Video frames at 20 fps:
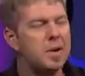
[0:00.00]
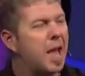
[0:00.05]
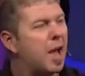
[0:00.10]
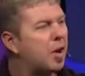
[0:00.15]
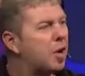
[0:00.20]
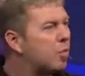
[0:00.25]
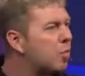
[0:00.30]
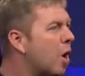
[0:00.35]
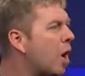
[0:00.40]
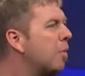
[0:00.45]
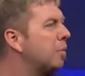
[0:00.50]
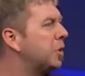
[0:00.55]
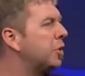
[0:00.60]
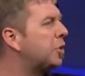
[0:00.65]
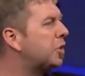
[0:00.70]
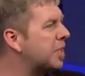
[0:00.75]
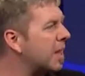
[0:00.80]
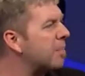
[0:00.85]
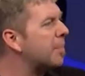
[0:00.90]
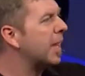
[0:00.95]
down a rope, do
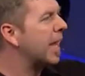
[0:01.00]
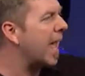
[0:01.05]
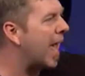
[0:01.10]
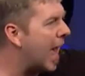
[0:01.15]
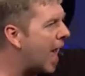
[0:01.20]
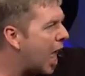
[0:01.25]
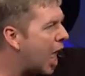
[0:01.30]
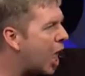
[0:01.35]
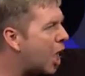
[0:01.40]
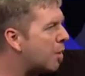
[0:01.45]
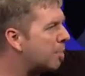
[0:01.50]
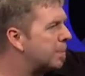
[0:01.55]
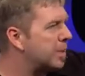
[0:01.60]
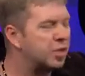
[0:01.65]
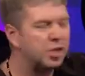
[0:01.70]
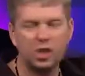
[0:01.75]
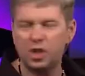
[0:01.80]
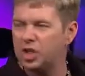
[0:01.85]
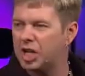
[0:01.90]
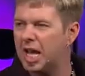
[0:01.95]
something, help!
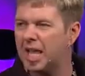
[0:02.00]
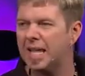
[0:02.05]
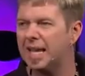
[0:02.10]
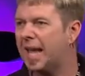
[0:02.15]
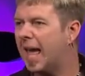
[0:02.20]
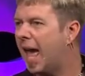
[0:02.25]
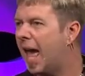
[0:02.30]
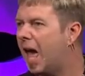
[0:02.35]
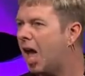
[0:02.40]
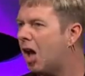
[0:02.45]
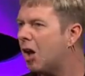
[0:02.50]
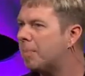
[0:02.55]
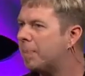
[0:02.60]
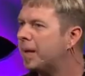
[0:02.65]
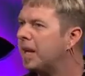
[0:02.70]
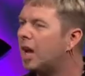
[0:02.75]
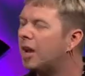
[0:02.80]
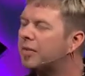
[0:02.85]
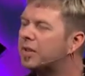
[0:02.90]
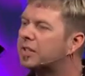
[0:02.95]
He's just yelling, Help!
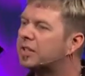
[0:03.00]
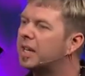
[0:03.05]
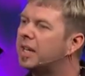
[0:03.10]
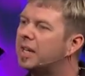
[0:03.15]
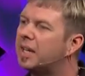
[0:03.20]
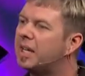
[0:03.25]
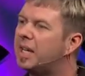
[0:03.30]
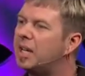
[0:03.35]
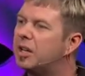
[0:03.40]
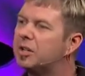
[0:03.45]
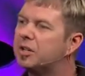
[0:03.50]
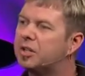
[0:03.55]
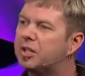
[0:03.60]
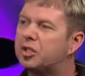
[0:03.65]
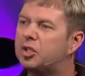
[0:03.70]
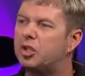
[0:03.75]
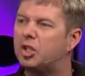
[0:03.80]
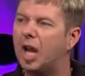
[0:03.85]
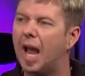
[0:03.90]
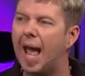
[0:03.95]
And all of a sudden, he hears
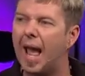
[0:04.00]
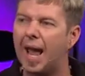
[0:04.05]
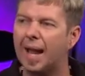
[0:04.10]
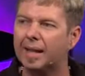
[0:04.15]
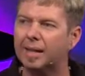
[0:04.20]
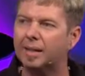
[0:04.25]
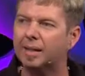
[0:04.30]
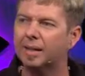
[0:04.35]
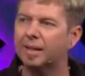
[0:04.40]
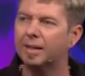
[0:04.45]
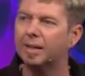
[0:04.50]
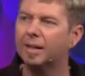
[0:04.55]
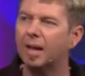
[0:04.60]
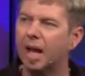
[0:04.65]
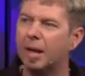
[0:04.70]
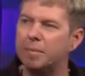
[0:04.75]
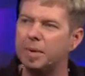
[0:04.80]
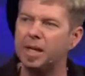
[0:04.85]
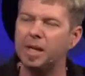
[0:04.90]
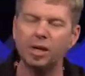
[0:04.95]
this Jack,
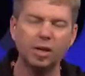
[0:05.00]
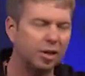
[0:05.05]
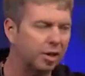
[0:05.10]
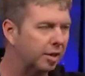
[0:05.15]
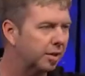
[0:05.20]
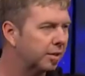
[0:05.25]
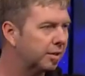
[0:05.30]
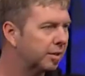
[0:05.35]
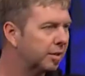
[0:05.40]
I'm here.